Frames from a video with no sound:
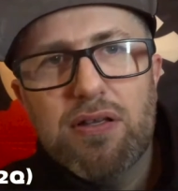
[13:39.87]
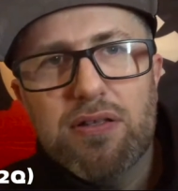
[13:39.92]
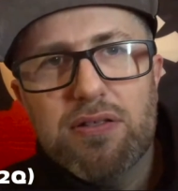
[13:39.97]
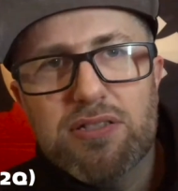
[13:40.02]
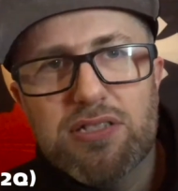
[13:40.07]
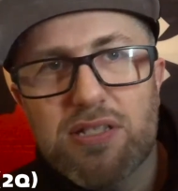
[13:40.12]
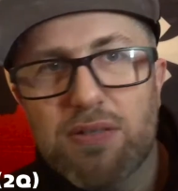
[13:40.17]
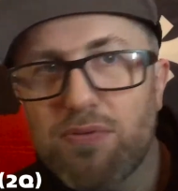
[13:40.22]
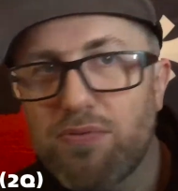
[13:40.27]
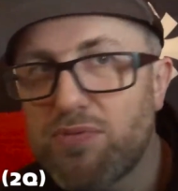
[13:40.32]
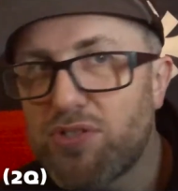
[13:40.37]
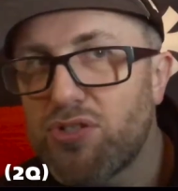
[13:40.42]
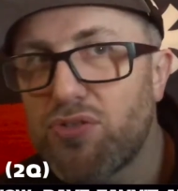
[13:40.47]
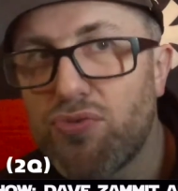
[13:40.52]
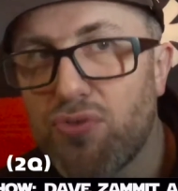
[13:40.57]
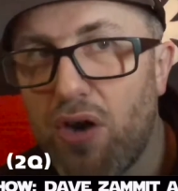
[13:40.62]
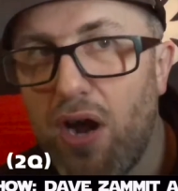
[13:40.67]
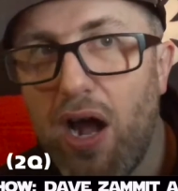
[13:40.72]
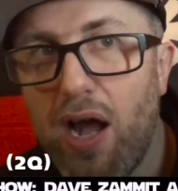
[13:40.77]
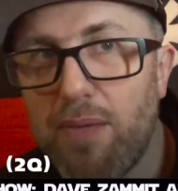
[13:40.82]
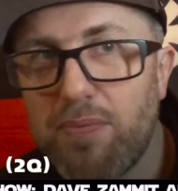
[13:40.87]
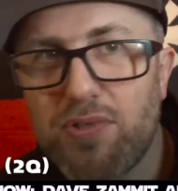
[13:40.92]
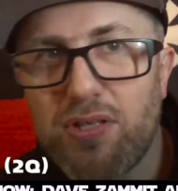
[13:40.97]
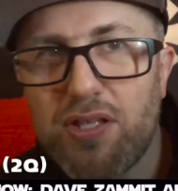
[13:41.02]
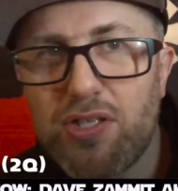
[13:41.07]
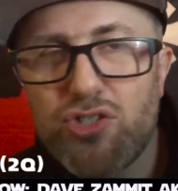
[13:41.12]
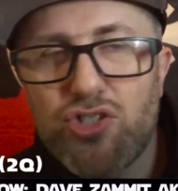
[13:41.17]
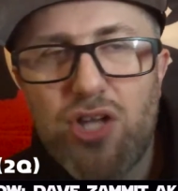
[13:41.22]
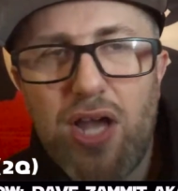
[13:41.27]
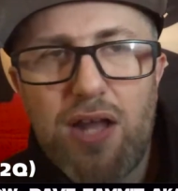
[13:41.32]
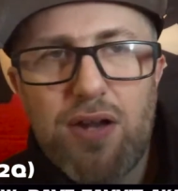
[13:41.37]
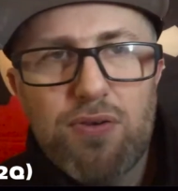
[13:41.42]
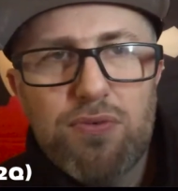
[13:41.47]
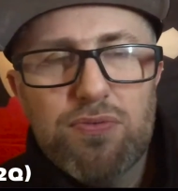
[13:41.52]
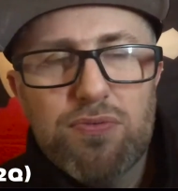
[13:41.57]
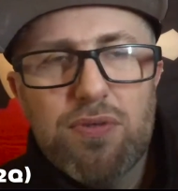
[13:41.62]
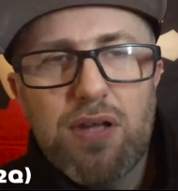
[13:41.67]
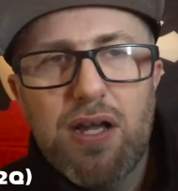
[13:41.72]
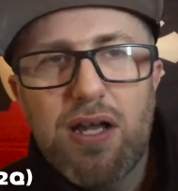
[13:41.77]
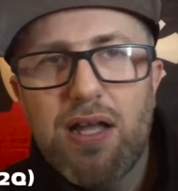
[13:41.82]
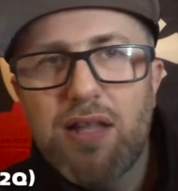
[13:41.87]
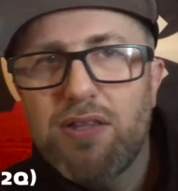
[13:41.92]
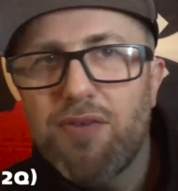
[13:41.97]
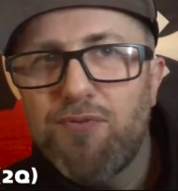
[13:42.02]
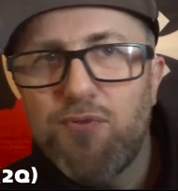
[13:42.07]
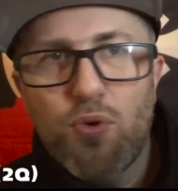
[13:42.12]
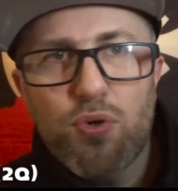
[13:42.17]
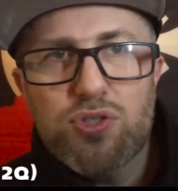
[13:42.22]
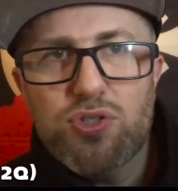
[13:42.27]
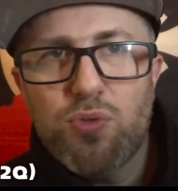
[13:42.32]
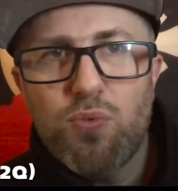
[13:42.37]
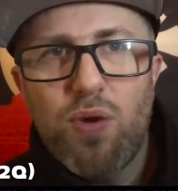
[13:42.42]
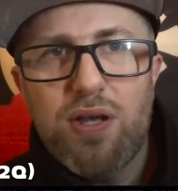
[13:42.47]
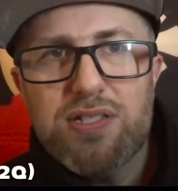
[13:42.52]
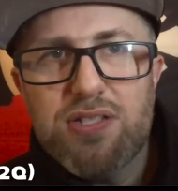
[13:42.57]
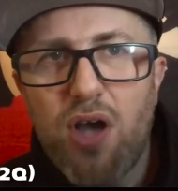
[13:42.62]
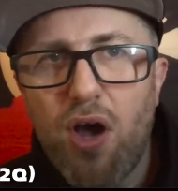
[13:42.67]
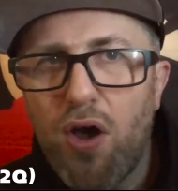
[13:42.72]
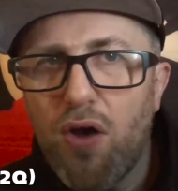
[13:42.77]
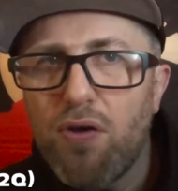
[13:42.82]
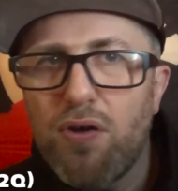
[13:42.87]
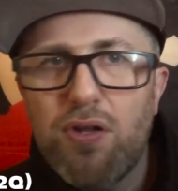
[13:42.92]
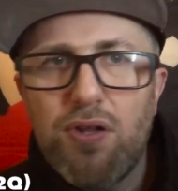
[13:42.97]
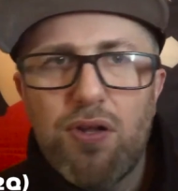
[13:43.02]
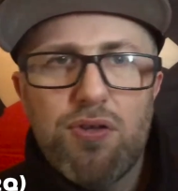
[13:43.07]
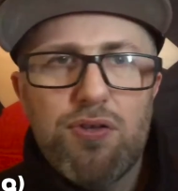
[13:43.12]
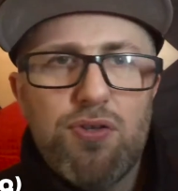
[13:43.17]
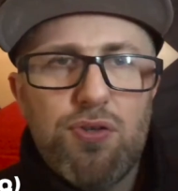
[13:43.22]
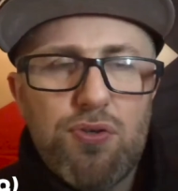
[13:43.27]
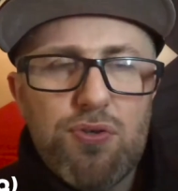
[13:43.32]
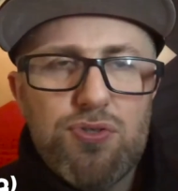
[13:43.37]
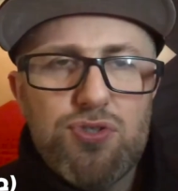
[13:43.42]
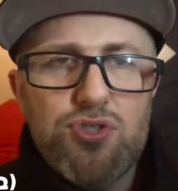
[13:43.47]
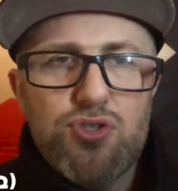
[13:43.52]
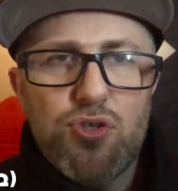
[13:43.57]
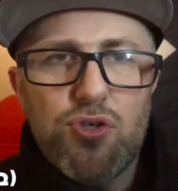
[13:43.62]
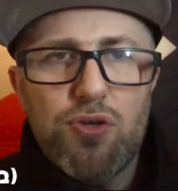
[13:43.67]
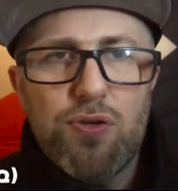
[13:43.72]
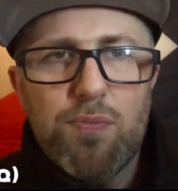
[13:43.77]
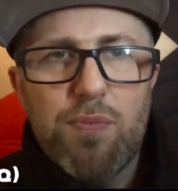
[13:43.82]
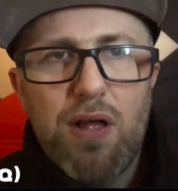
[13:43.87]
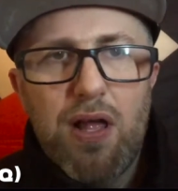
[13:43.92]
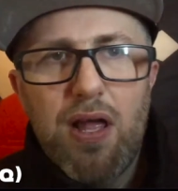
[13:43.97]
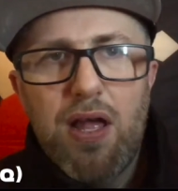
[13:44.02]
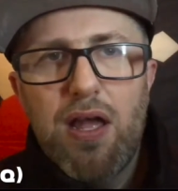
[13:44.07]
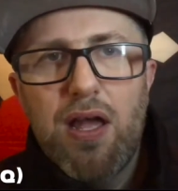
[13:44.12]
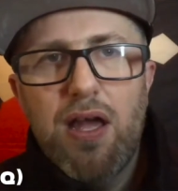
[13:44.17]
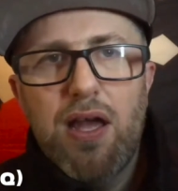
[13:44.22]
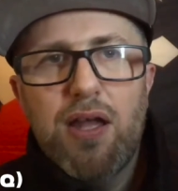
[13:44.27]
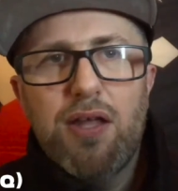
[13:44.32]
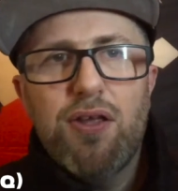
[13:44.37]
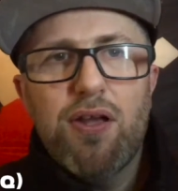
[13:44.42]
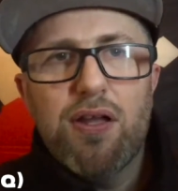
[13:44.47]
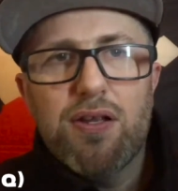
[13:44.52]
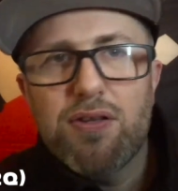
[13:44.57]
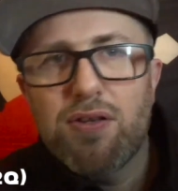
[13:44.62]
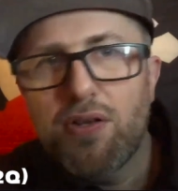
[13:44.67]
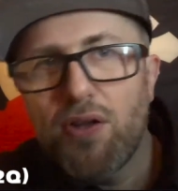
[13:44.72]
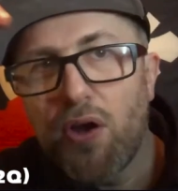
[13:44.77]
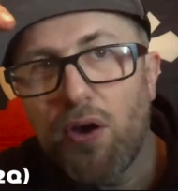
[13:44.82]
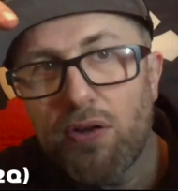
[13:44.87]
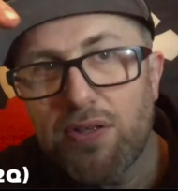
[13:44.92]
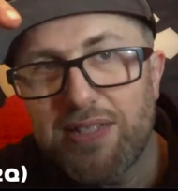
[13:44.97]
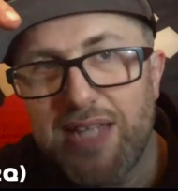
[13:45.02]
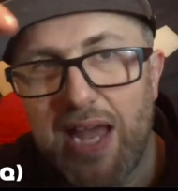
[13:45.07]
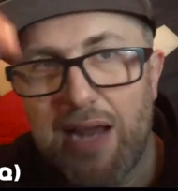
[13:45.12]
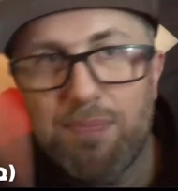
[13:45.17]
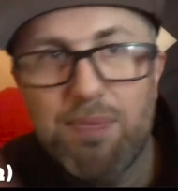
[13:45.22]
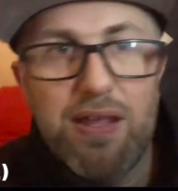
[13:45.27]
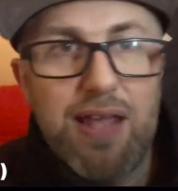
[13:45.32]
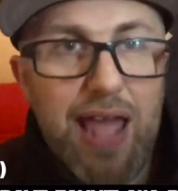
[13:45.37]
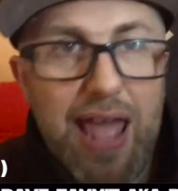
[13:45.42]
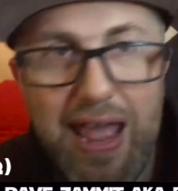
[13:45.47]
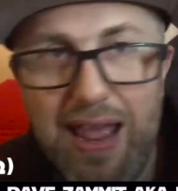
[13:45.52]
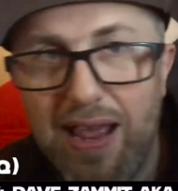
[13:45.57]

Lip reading: Subscribe to the channel. The Force Always only on YouTube. You can contact me